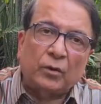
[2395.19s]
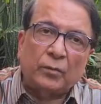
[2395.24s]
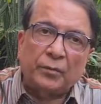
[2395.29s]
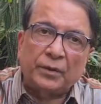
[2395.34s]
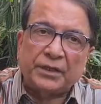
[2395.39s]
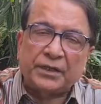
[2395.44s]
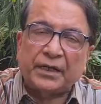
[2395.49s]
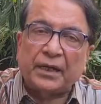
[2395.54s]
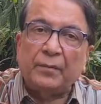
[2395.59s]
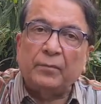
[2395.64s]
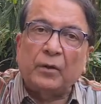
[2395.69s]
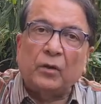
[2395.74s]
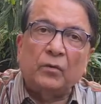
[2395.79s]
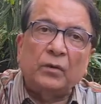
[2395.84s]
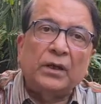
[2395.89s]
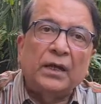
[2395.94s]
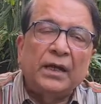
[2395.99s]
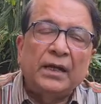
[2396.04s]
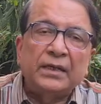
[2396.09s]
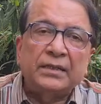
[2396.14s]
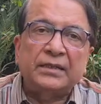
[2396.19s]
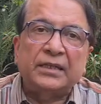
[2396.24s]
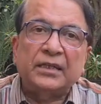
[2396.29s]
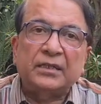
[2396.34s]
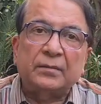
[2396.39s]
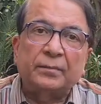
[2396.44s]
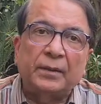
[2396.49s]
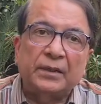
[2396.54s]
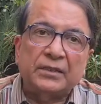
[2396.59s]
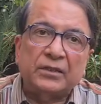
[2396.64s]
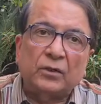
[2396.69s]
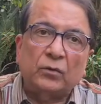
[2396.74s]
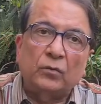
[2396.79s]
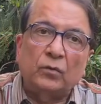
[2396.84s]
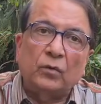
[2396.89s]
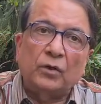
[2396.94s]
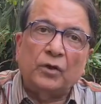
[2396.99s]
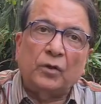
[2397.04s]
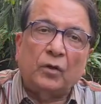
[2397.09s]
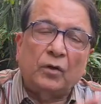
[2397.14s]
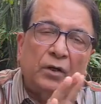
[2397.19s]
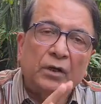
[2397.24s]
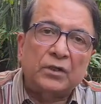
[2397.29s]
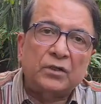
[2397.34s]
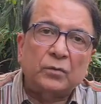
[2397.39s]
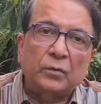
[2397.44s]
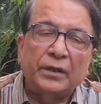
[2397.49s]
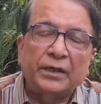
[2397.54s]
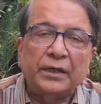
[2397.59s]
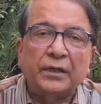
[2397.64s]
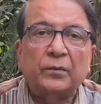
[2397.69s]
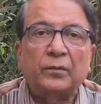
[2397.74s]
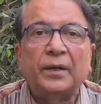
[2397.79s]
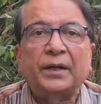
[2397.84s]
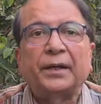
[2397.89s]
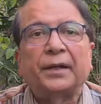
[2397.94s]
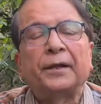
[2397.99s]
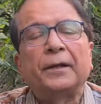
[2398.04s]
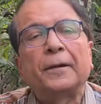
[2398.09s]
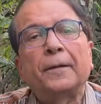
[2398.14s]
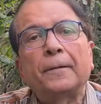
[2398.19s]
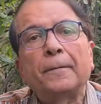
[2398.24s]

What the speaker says: which came out 6 months ago in August 2020.